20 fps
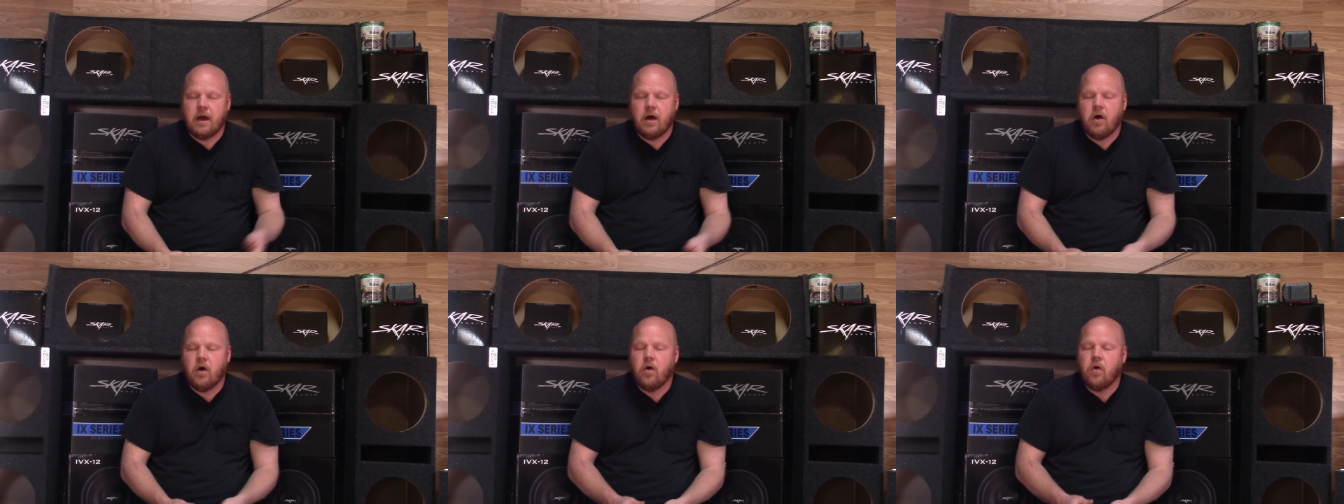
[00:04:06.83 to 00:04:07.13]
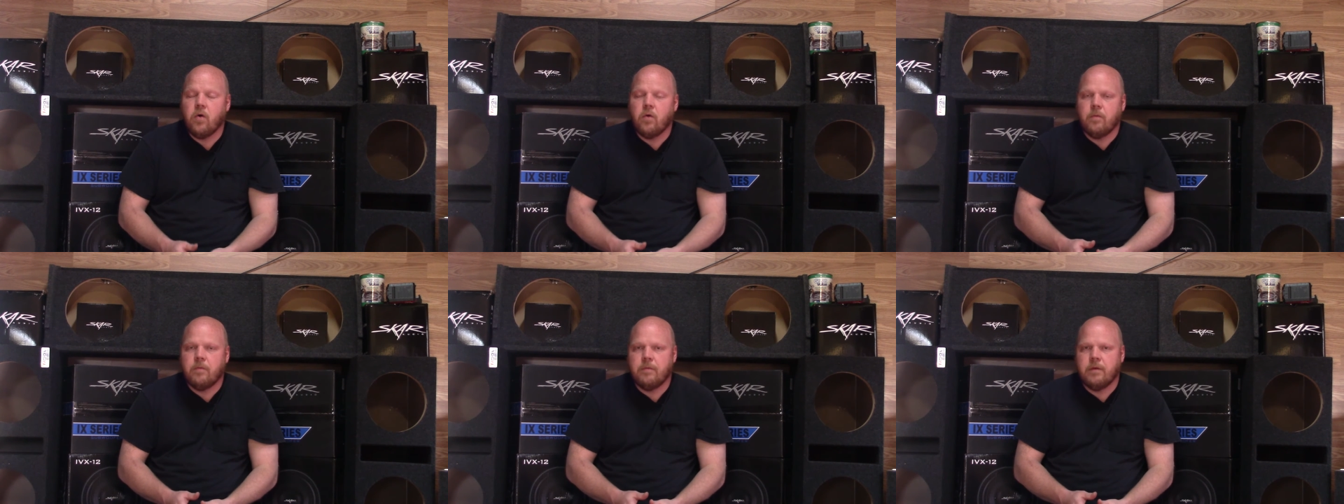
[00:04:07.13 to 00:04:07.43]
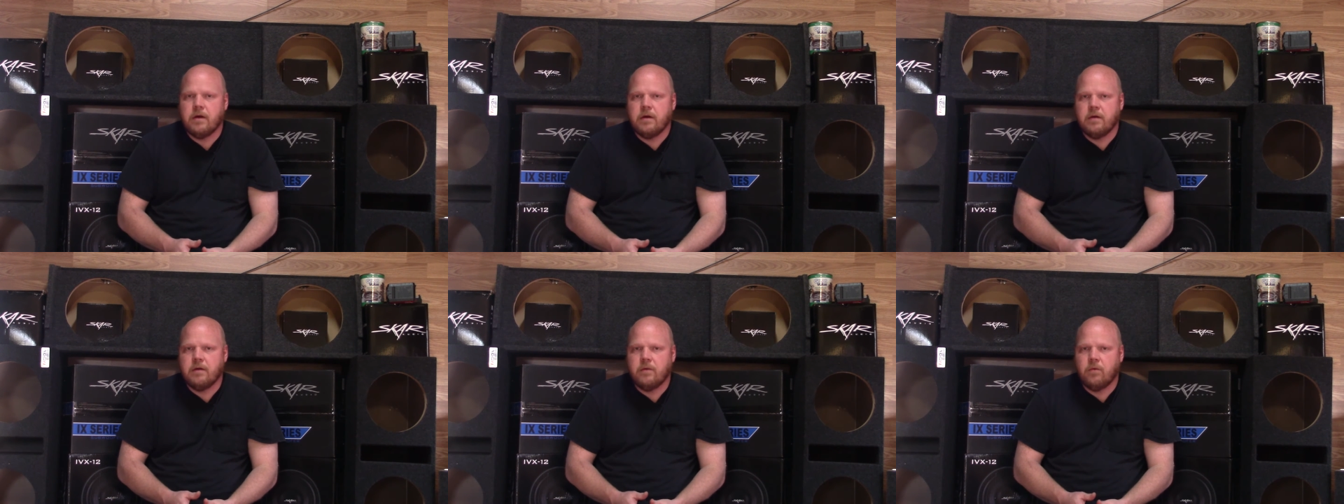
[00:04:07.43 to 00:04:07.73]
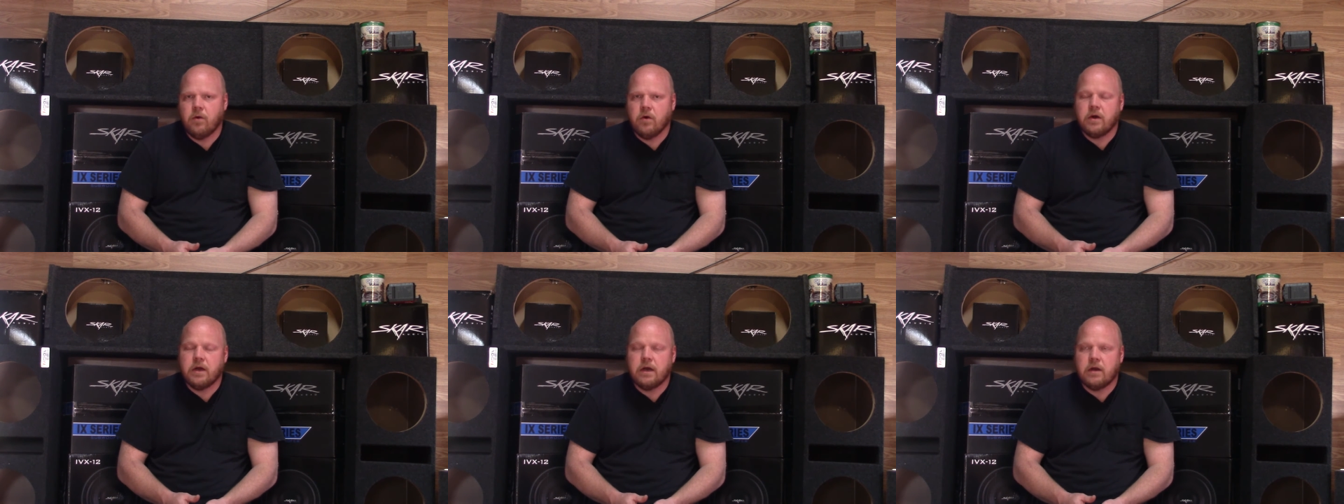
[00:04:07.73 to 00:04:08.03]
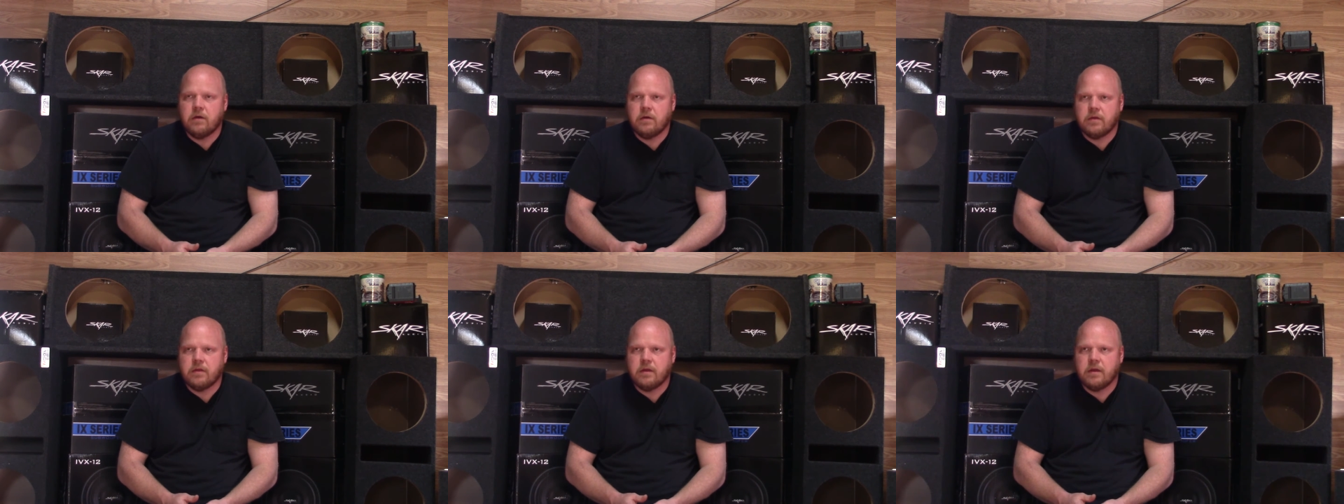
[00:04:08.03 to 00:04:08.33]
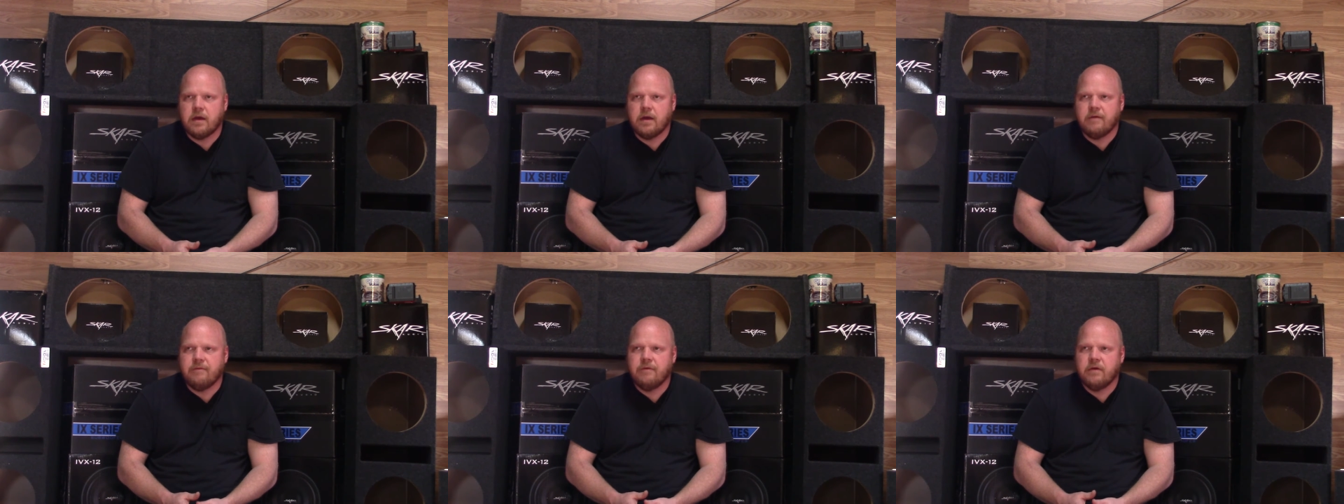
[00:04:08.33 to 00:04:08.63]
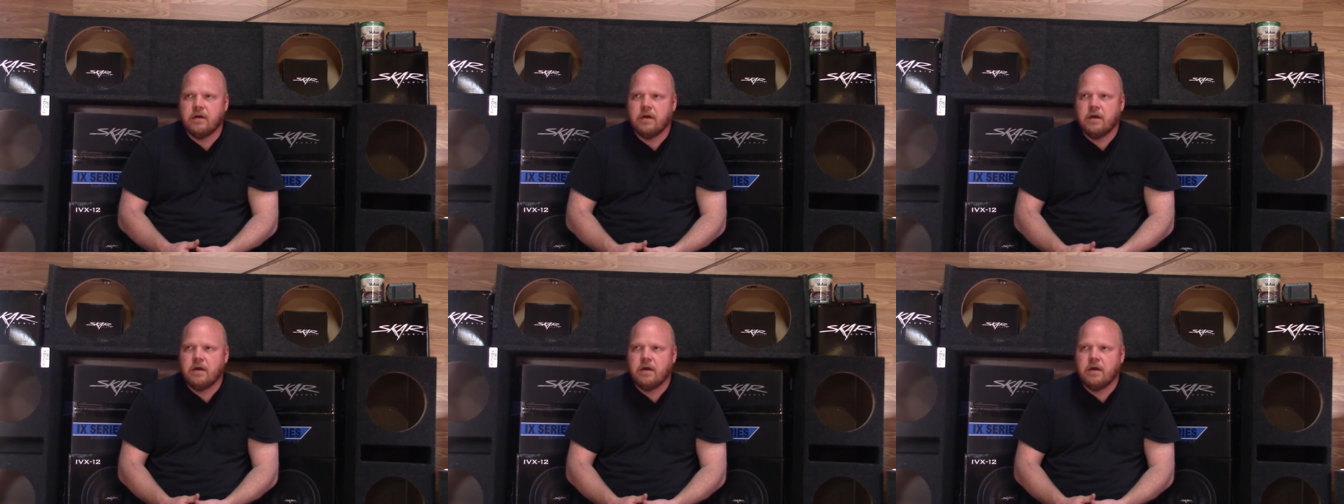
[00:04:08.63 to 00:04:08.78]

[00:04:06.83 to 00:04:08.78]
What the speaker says: home, working on stuff.